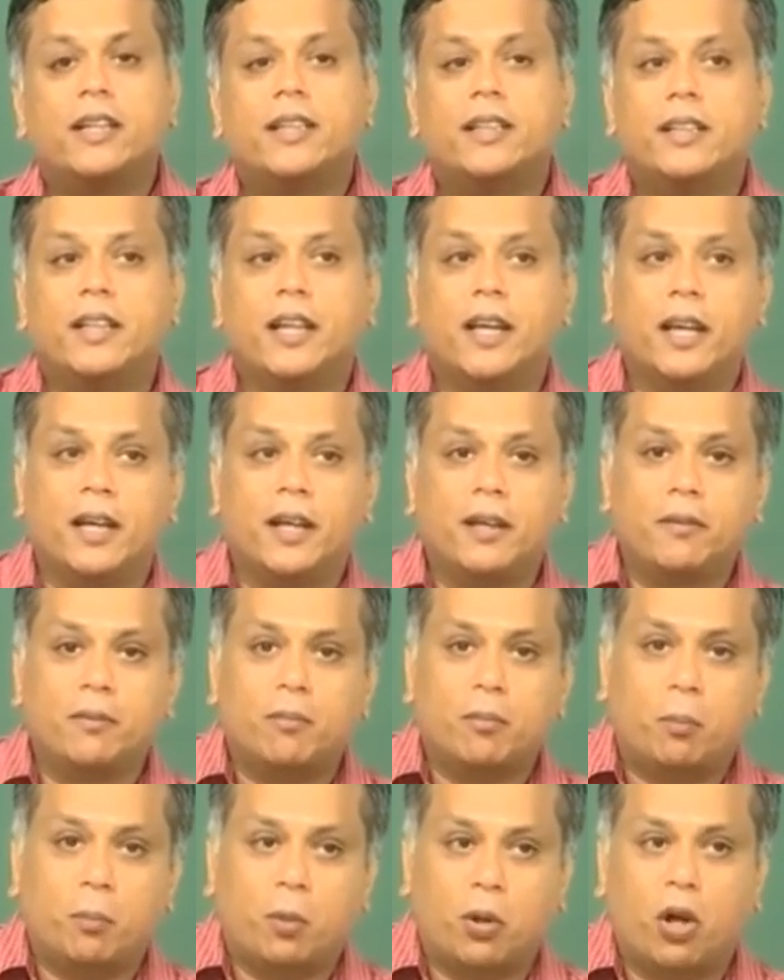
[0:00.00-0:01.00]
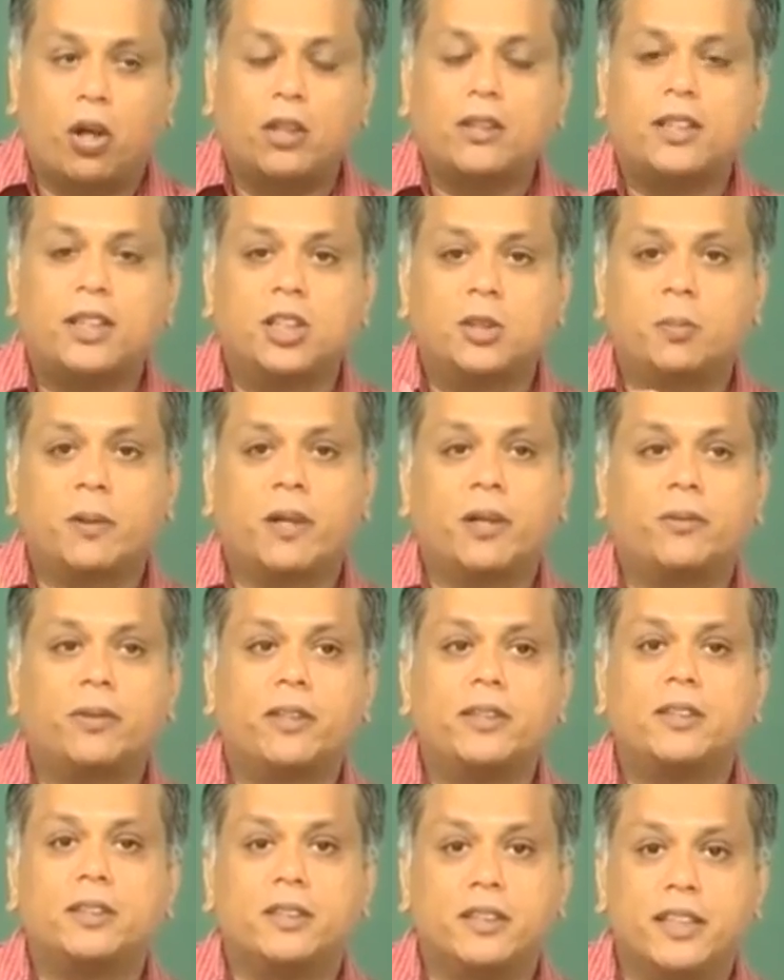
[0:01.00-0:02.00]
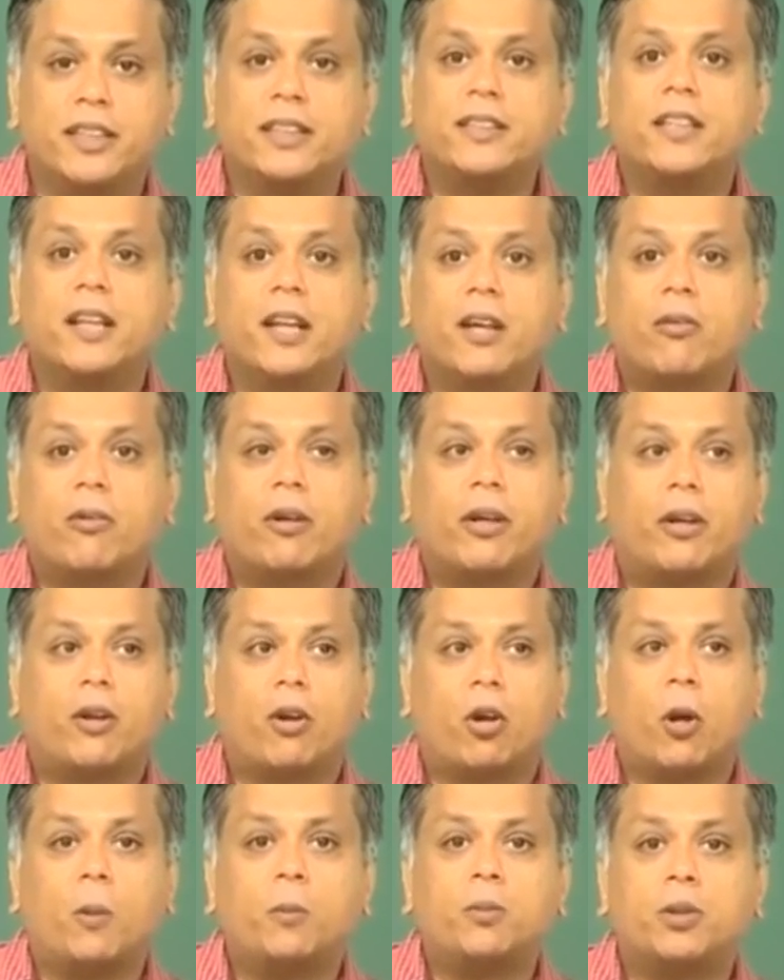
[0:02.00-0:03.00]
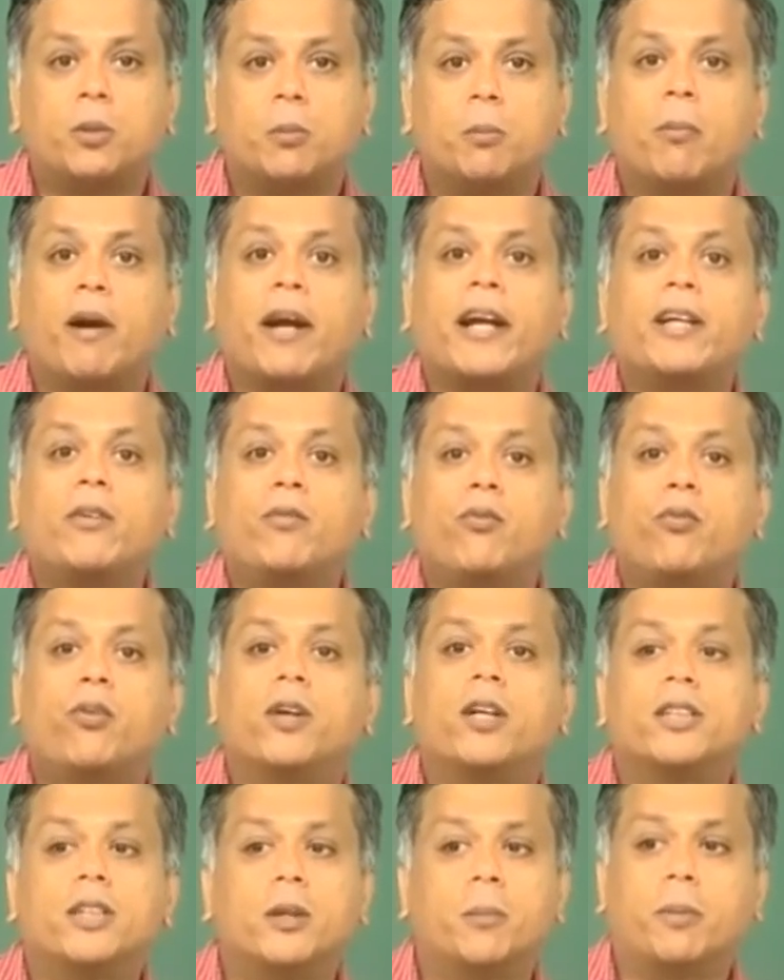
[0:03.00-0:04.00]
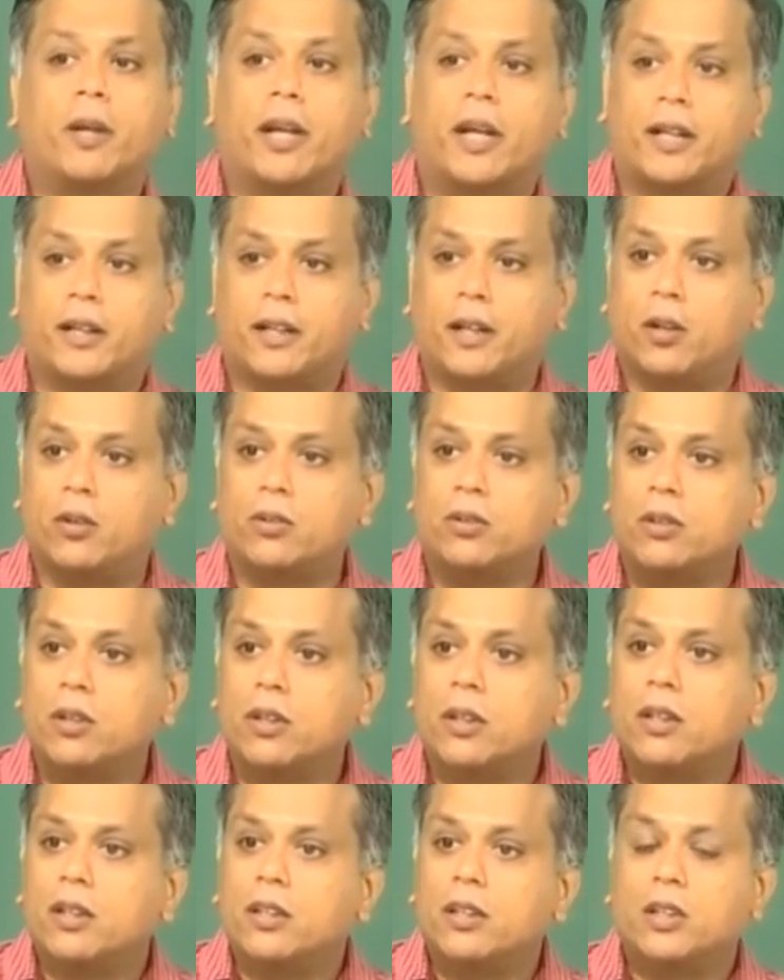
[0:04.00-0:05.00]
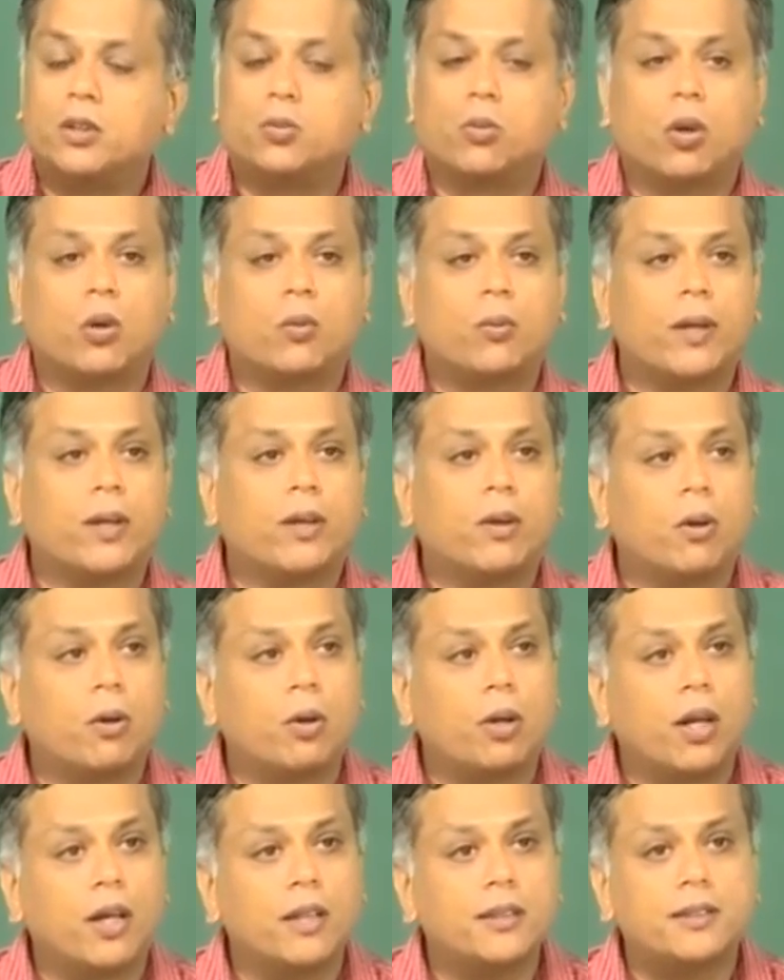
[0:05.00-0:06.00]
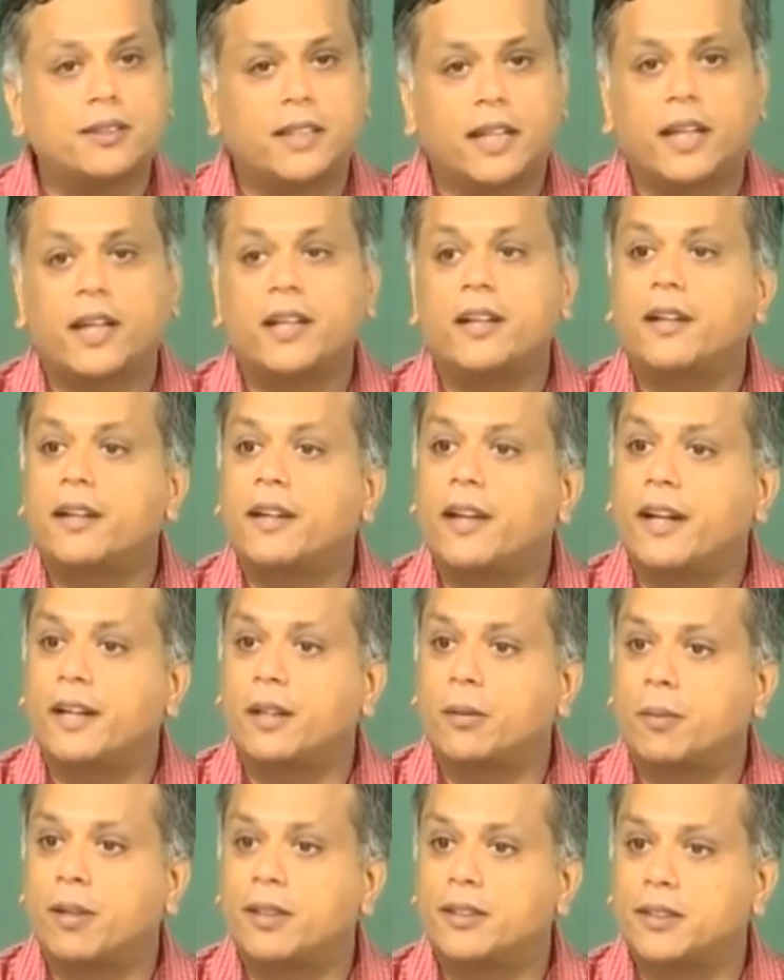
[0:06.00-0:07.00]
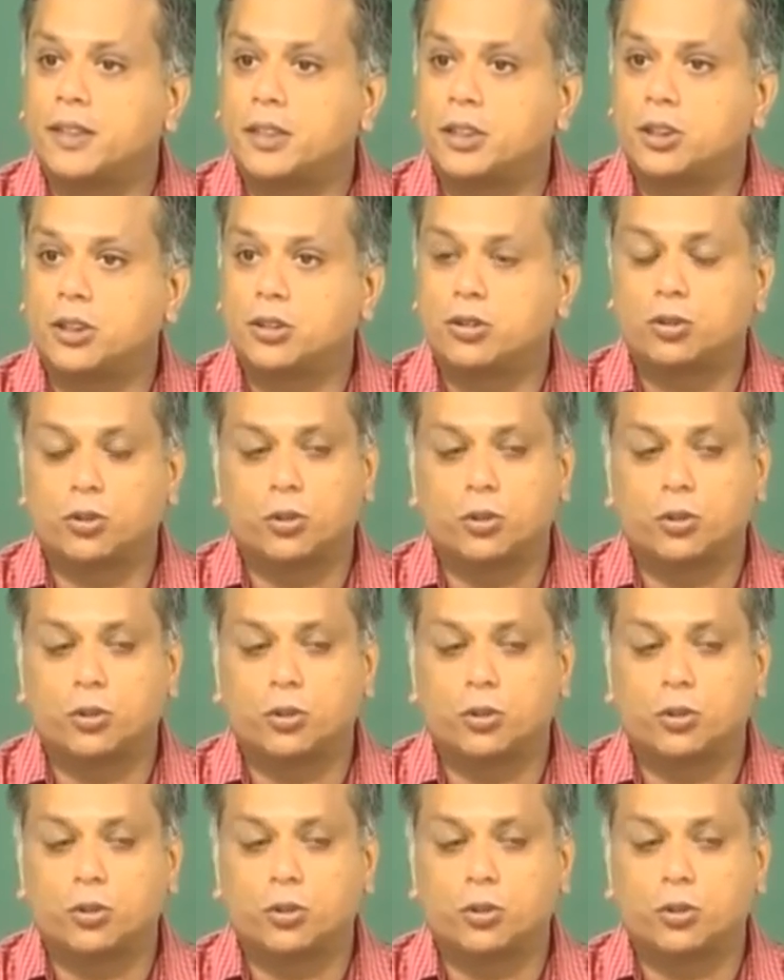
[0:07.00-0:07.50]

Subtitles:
The process by which these liquid drops might further break down is what we called as secondary atomization.